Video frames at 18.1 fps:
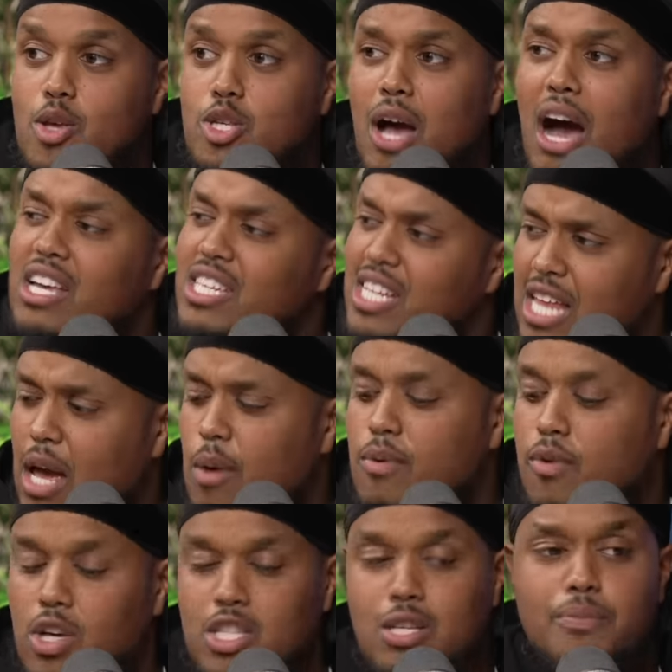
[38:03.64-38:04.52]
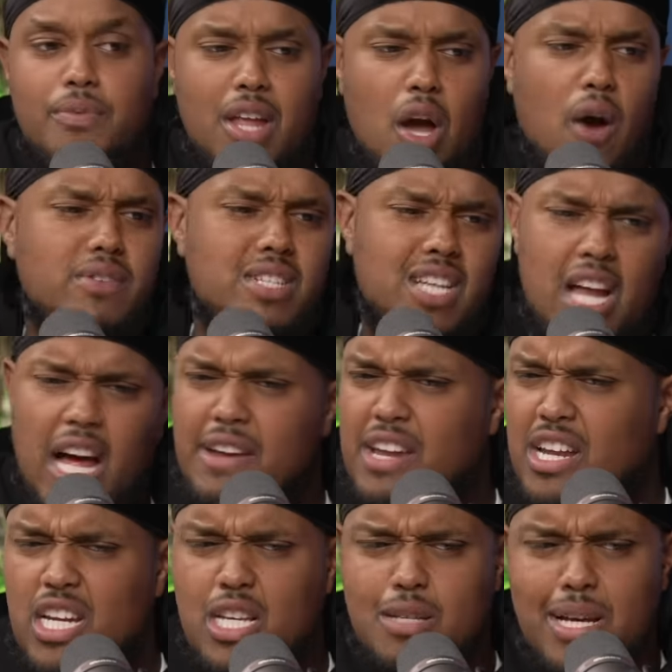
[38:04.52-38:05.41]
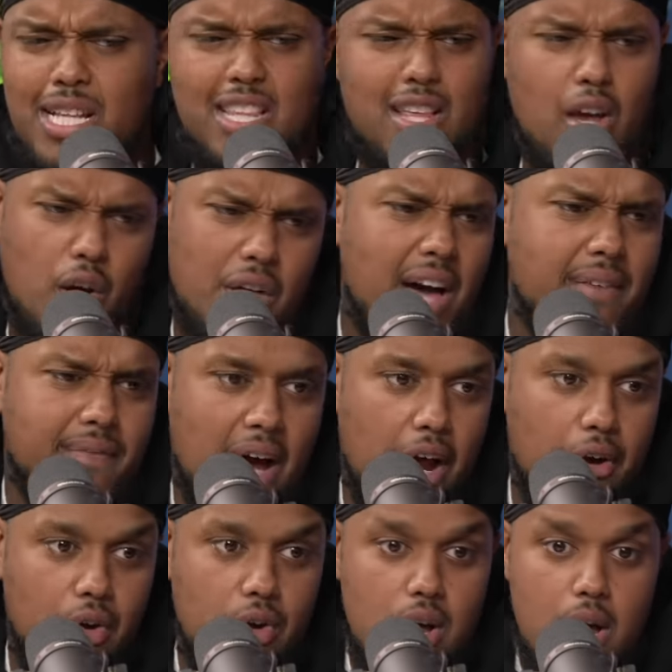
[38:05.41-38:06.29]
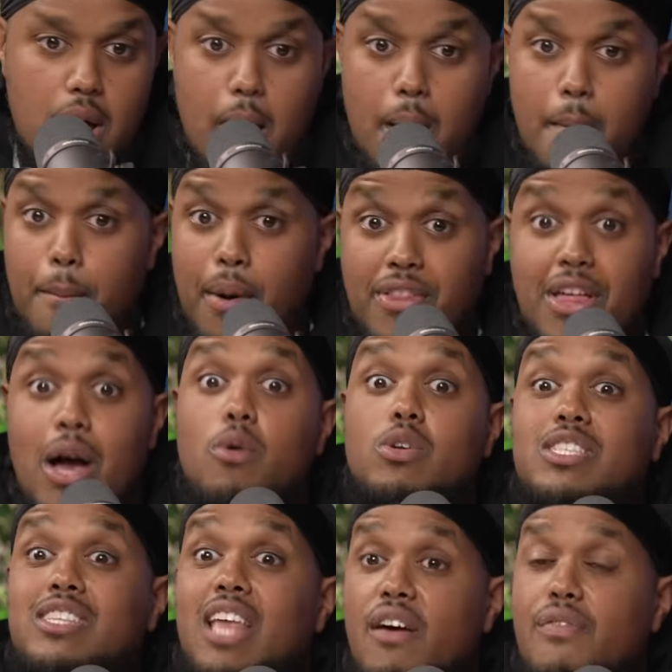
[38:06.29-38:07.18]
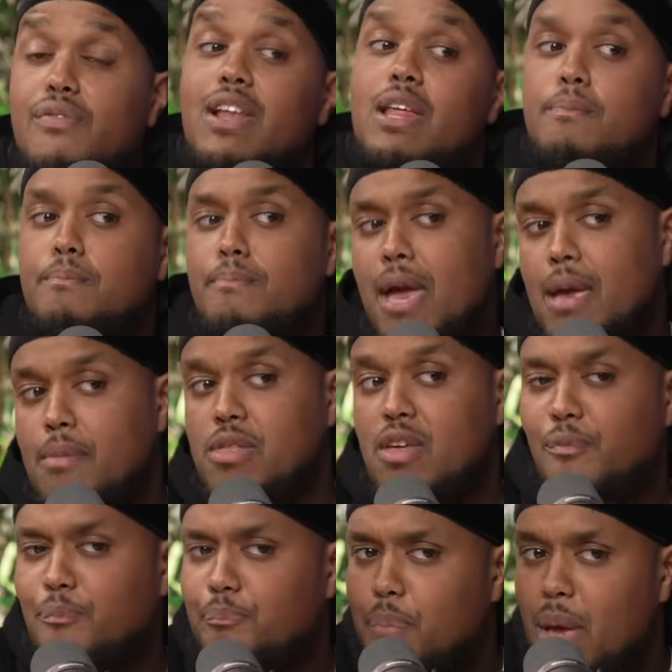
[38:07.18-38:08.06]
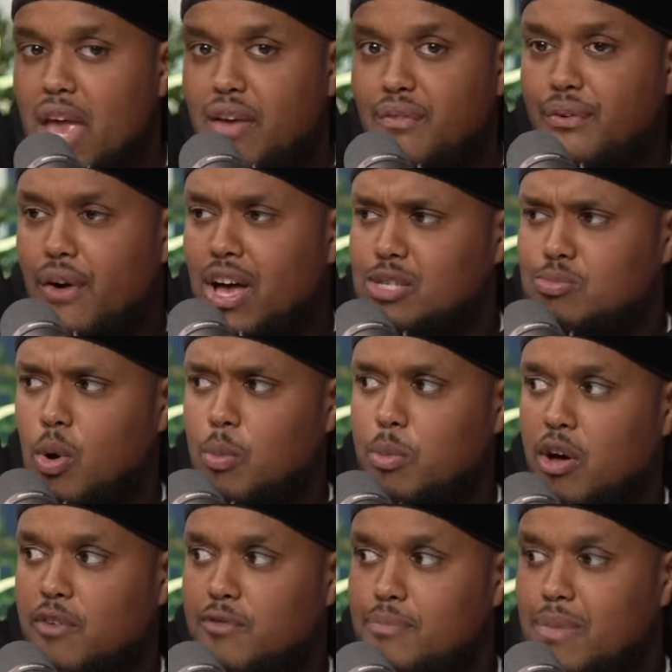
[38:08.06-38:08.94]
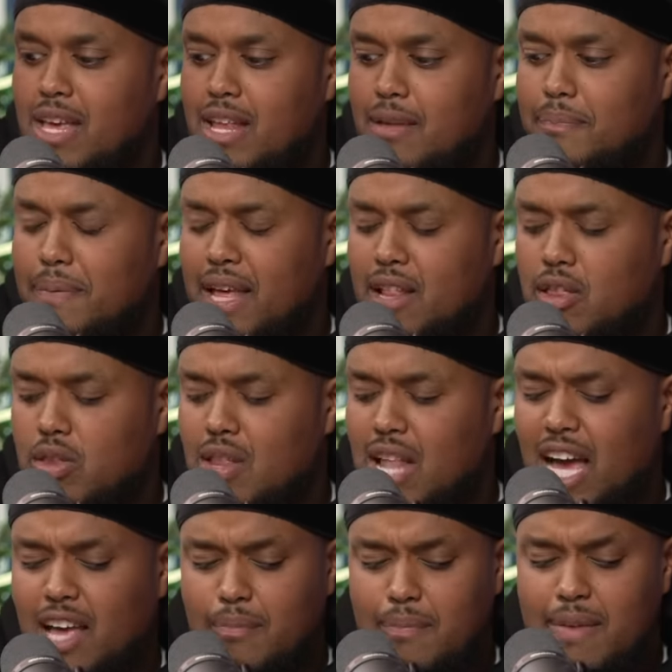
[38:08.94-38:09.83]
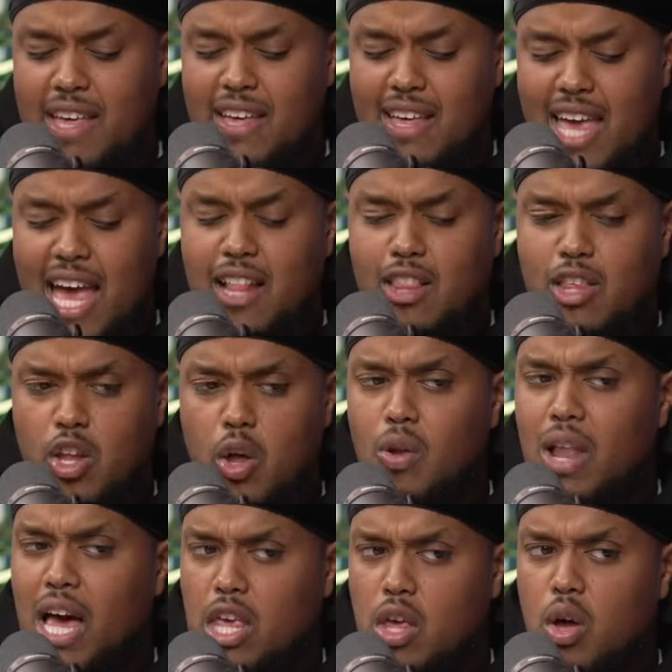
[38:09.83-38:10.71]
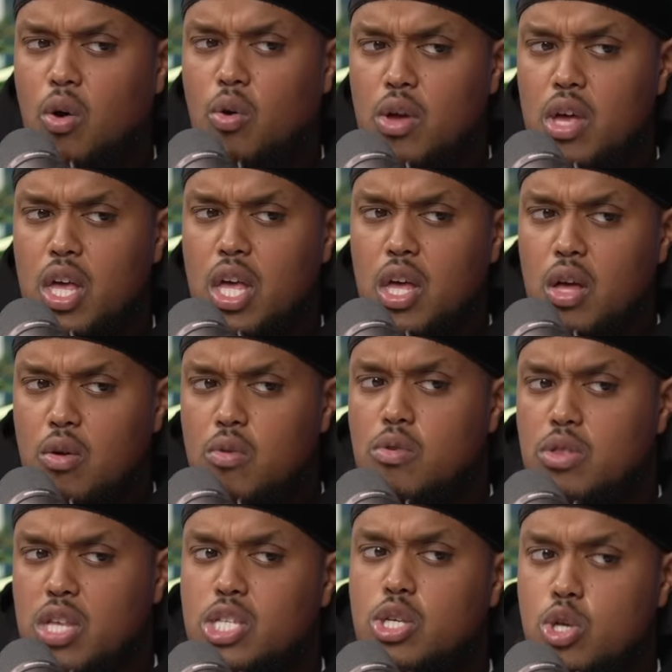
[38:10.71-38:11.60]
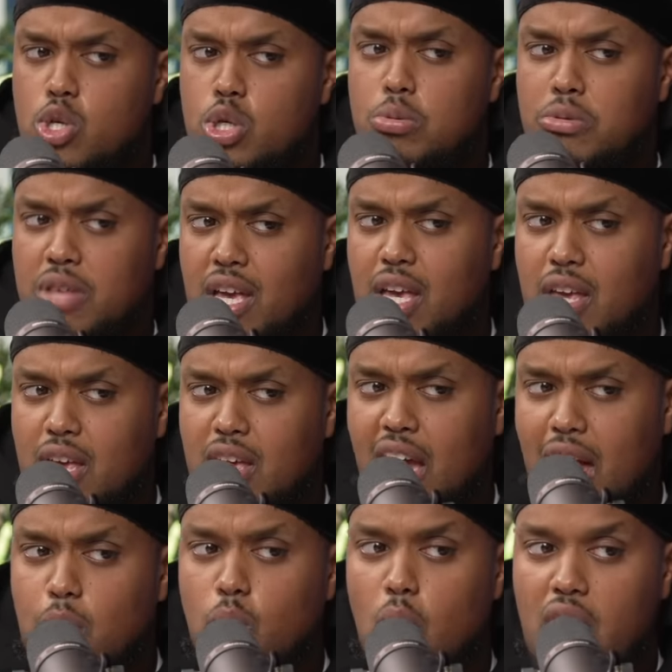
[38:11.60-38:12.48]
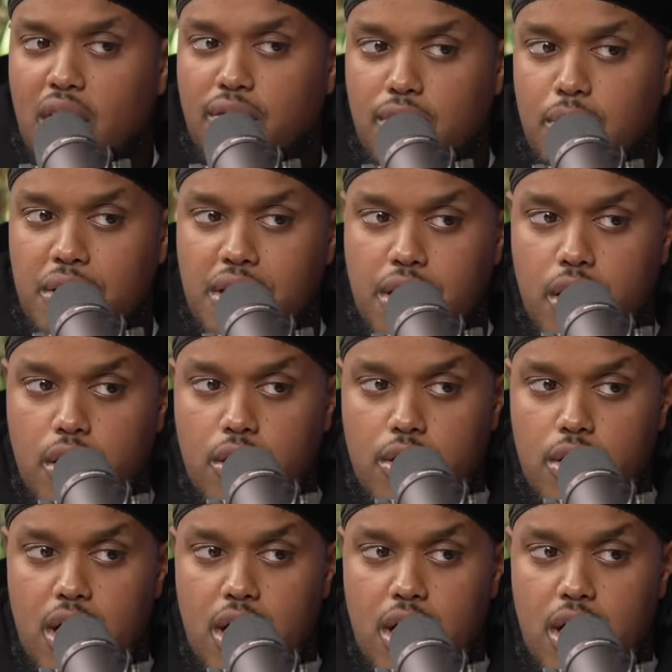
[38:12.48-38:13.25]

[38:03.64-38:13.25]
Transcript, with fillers: So I said, yeah, we've got something. Obviously, I didn't expect it to go that viral. But that was definitely maybe the big first moment of me being like me getting to know like, yo, this YouTube thing can work for me, you know?